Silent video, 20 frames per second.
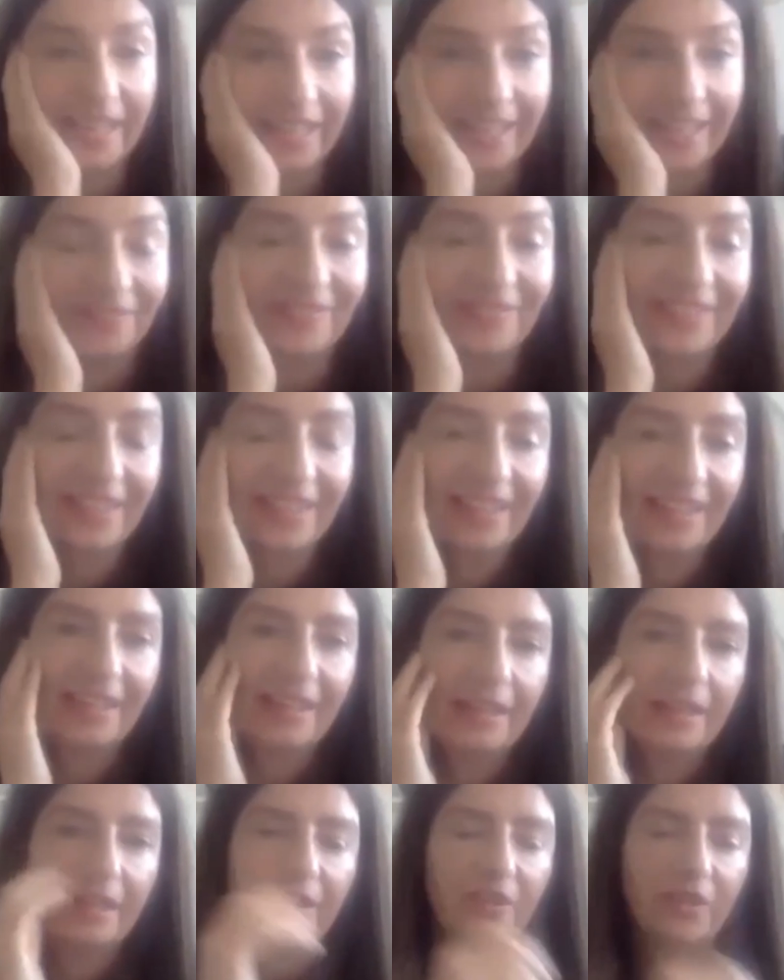taking
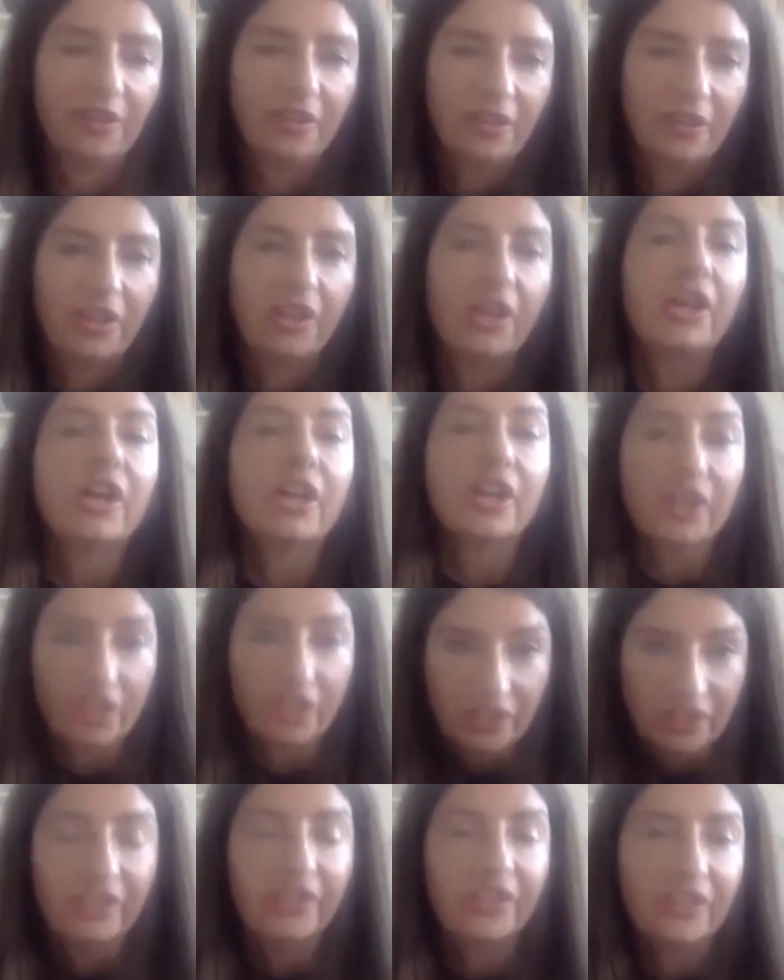turns in. I
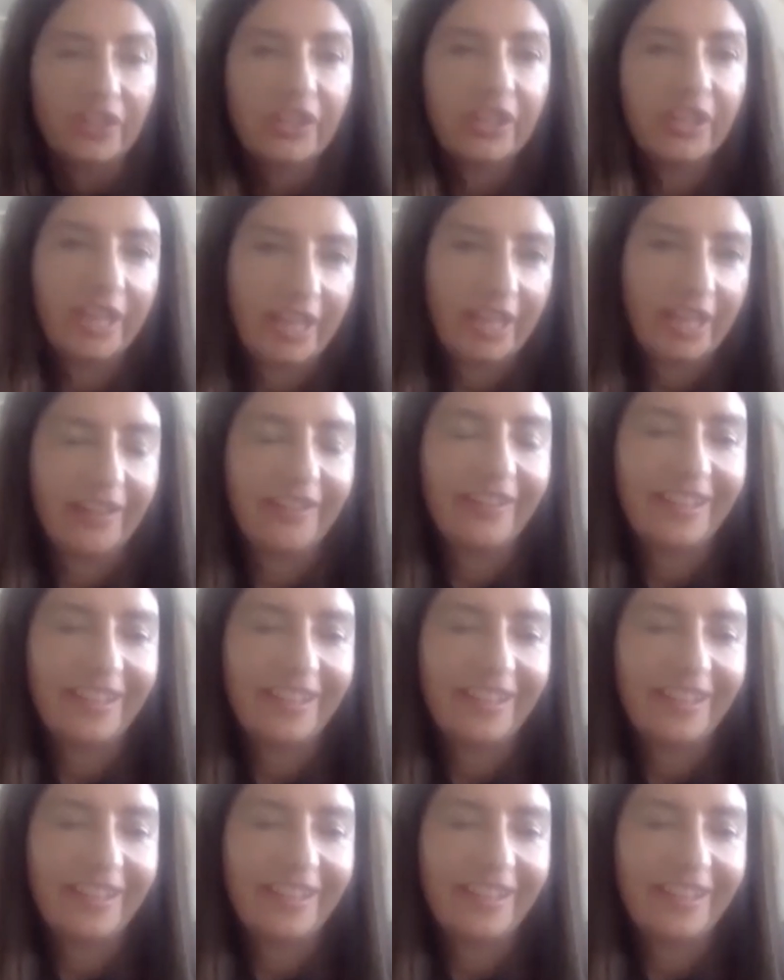thought that was a